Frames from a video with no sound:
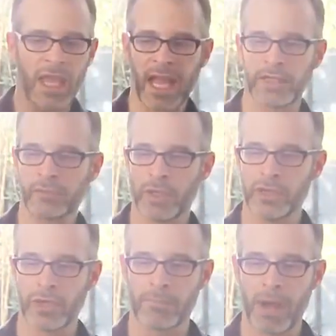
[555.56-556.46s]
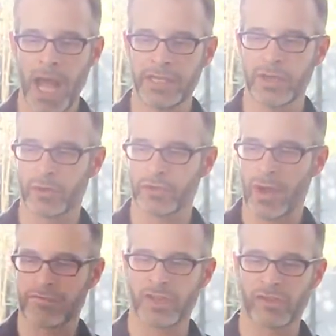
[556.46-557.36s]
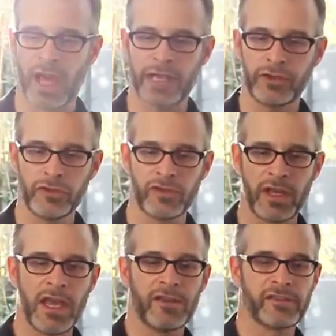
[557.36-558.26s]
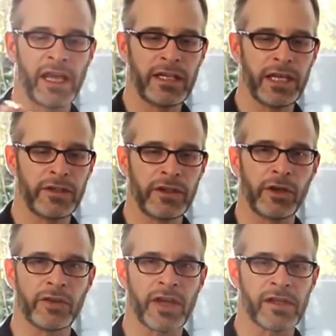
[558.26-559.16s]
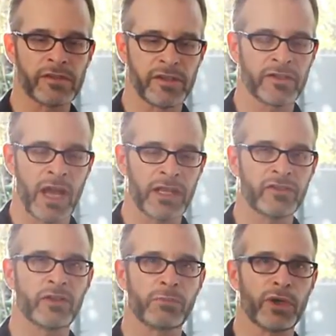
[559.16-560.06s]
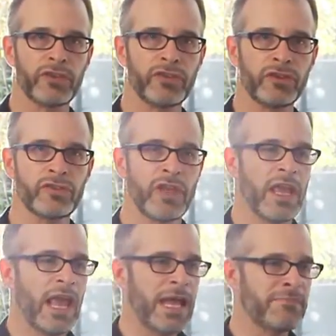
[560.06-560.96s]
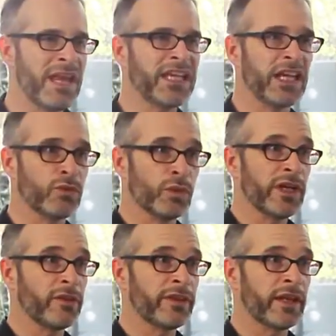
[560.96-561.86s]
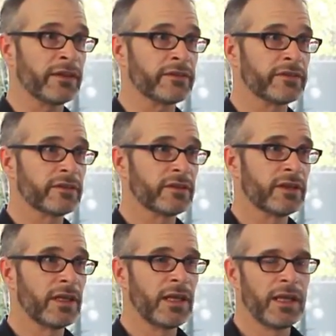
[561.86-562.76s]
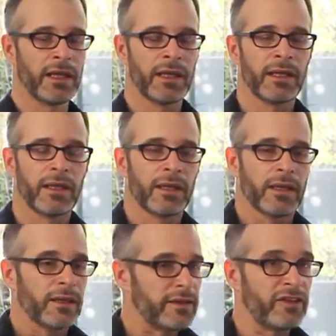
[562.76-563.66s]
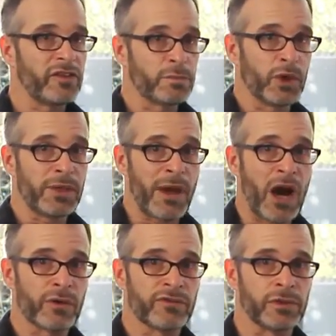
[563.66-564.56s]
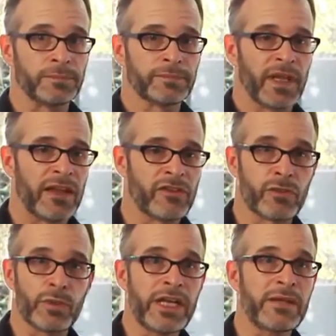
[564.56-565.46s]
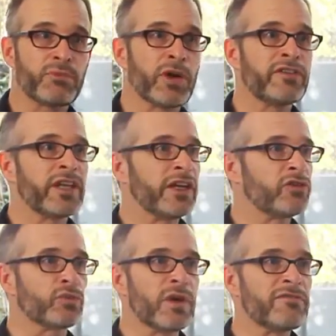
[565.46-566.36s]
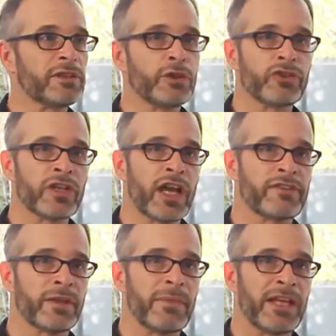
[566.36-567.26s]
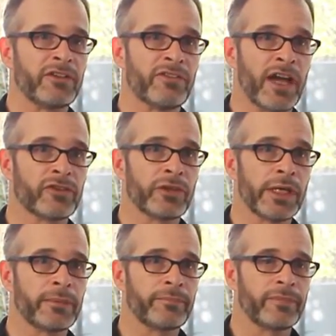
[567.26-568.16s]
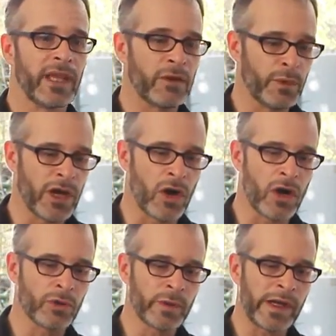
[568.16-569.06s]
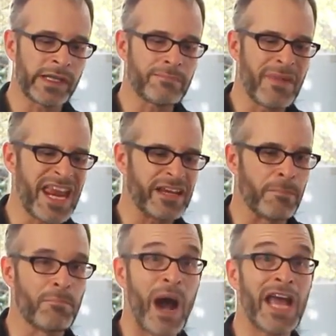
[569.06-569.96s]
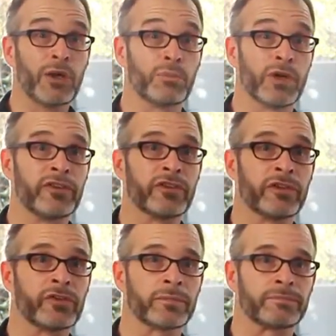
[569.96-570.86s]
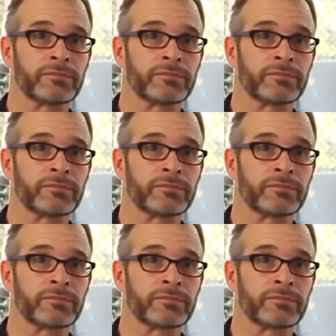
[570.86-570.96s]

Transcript: And when you combine those, you have designers sending their designs to printers and making real things. This is pretty powerful. And 3D printing is revolutionizing manufacturing. And we already make bioprinters,